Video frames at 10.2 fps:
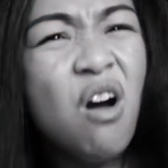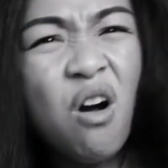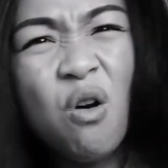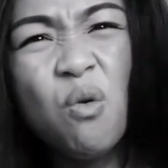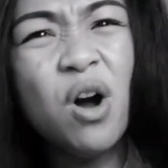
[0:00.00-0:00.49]

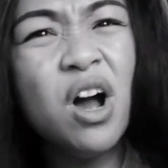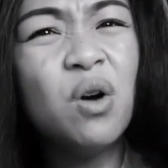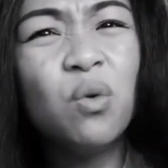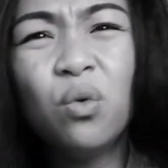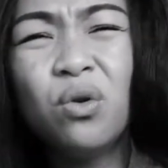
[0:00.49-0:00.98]
no,
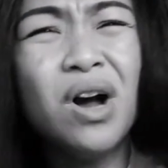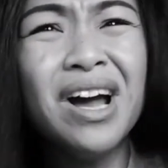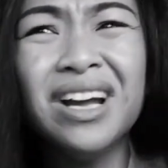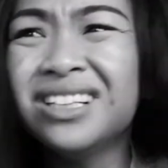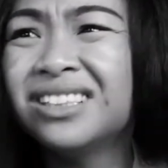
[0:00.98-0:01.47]

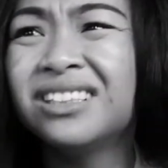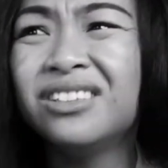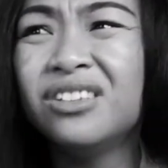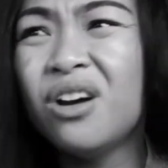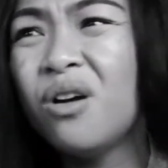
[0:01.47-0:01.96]
what?
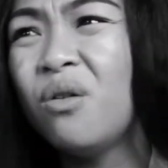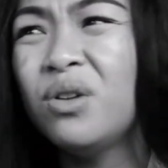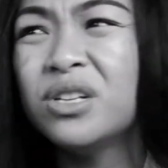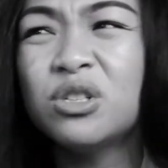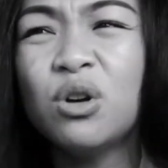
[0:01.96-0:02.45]

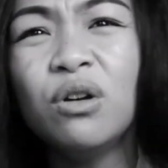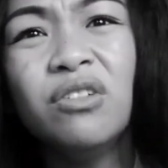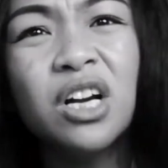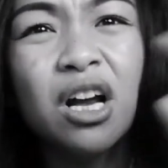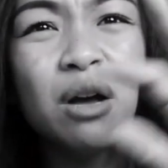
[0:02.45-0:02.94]
No, it's
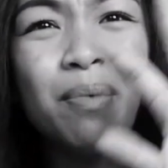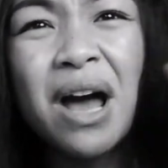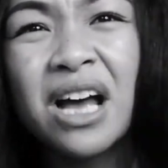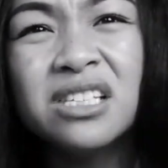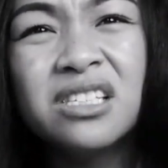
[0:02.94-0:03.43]
over
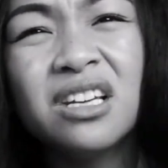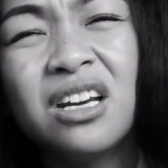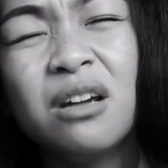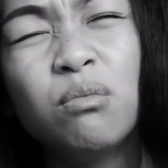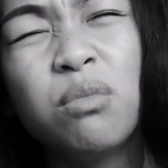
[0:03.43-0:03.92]

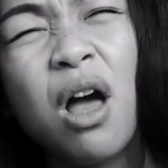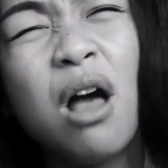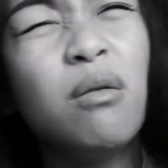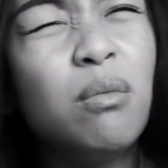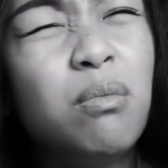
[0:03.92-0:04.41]
capacity, blah, blah,